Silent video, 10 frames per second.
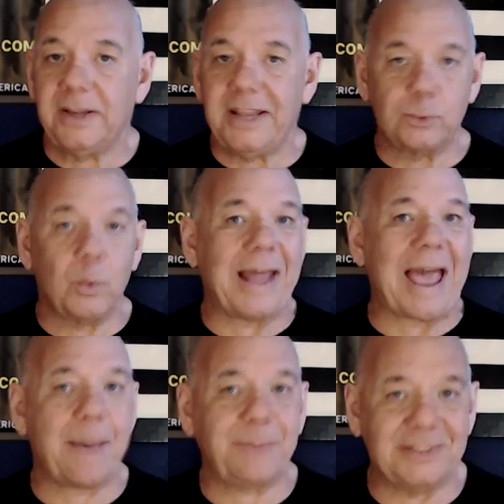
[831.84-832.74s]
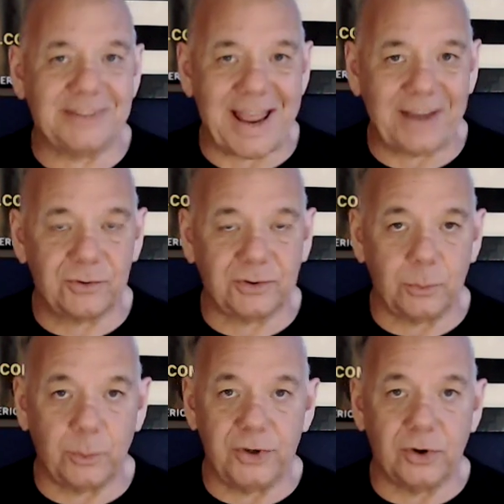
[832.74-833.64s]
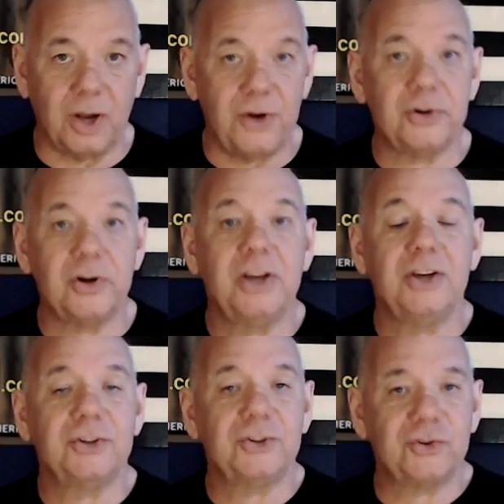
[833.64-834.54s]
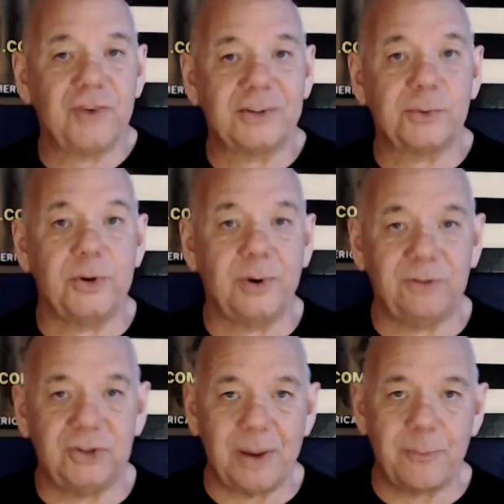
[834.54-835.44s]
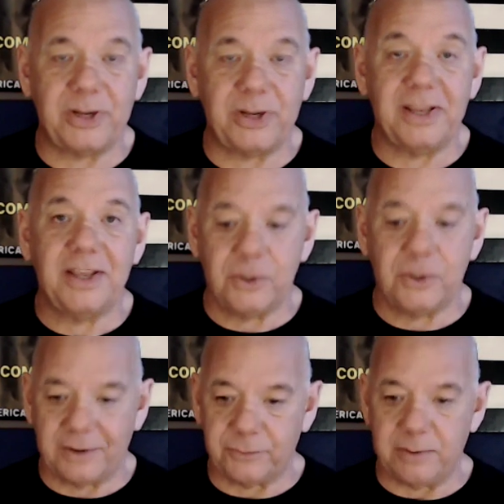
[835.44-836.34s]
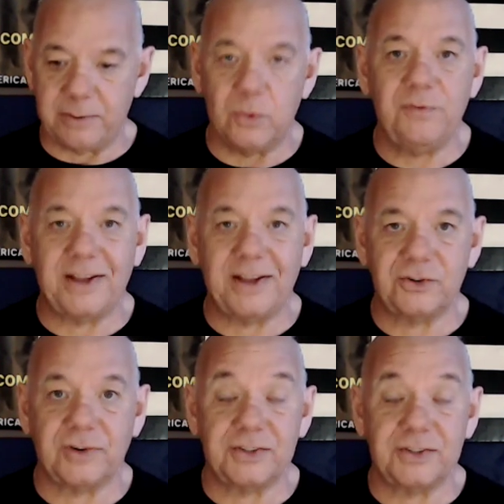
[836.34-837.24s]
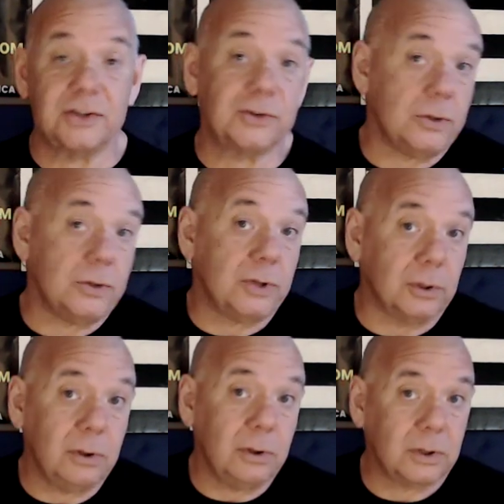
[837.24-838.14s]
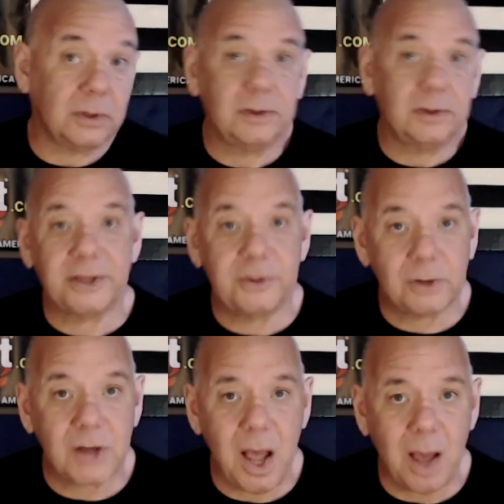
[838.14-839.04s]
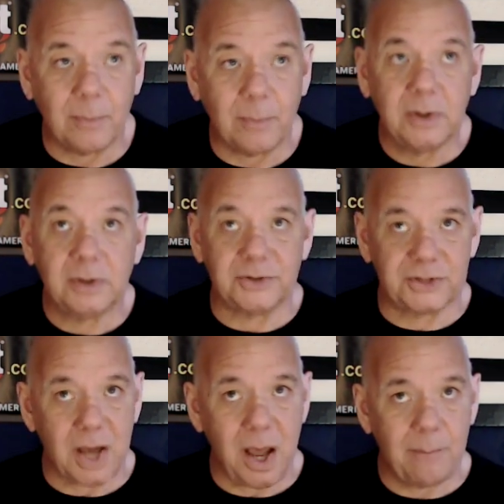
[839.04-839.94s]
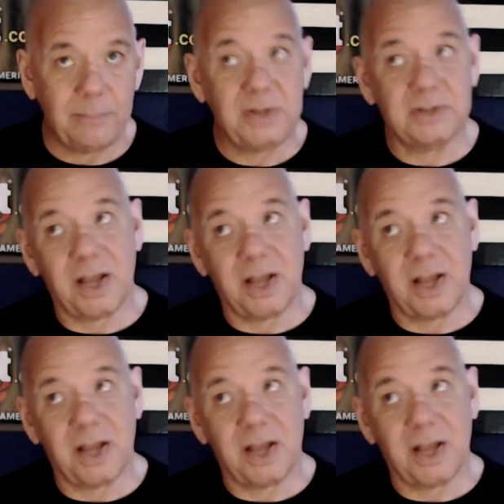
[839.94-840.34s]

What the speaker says: It's what happens naturally when you're under stress. When you have jeopardy, you have to remove that stress so you can look like you're calm because calm means